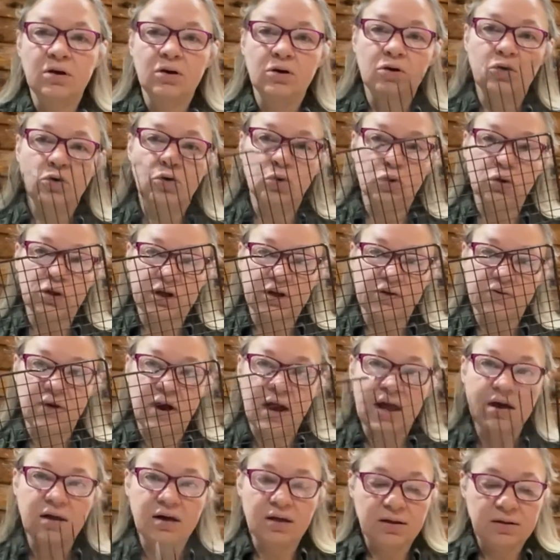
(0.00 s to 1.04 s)
cooling
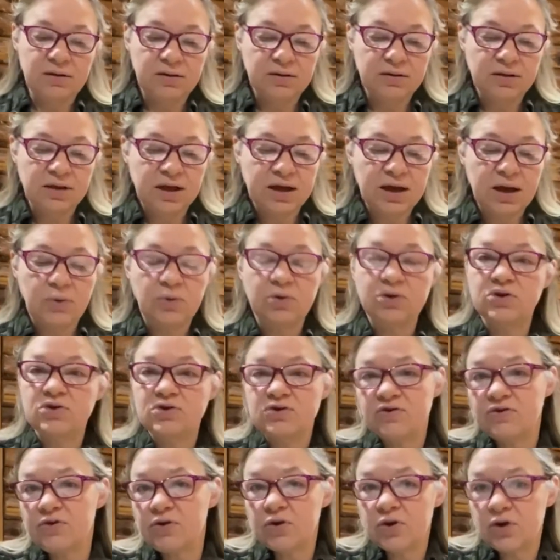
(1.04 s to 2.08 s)
rack like I would use
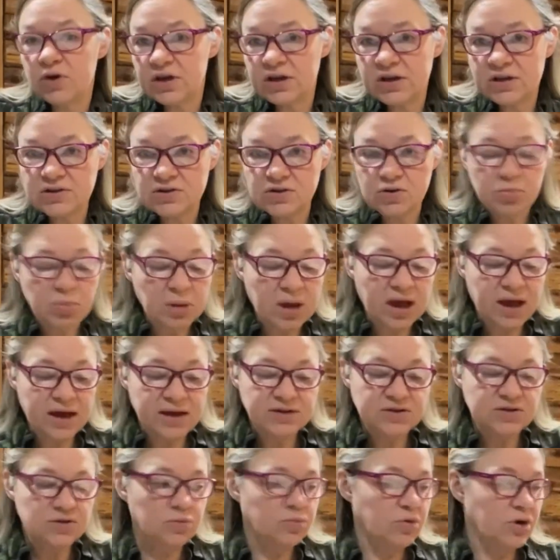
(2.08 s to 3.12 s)
for cookies or pies
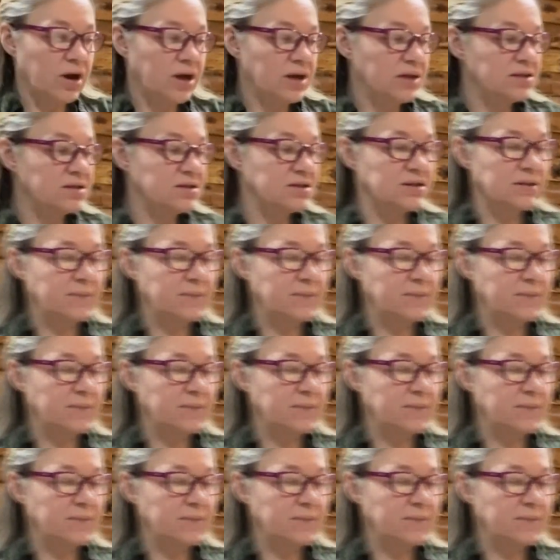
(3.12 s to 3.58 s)
or breads.